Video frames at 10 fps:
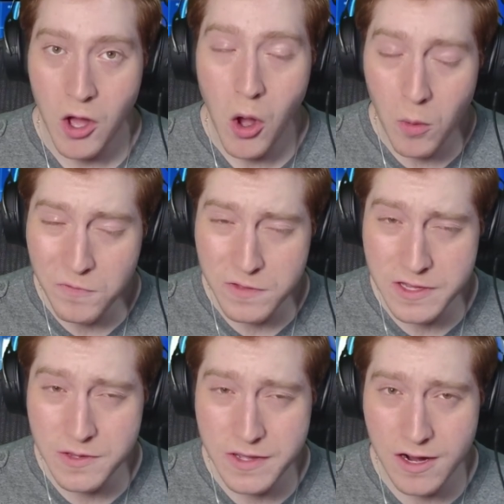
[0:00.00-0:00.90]
hopefully
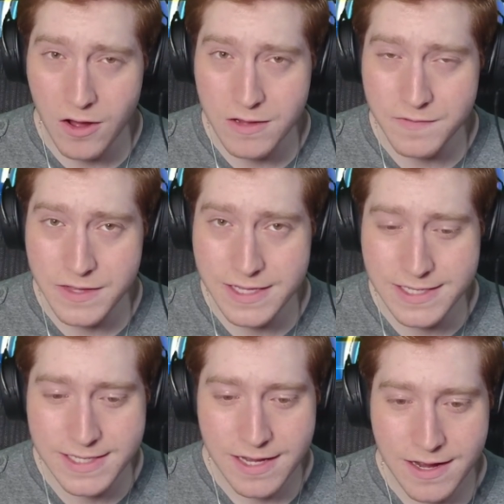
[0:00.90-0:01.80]
you get all of
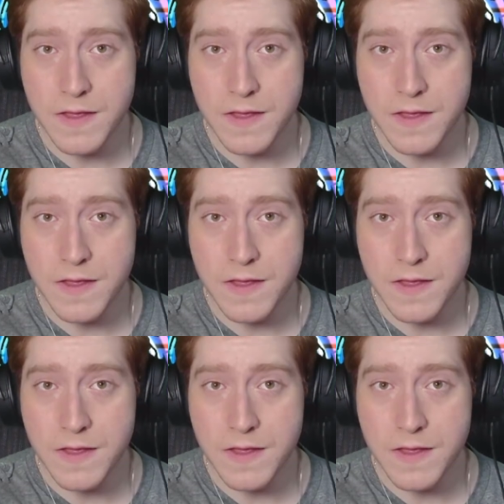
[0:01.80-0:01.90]
these.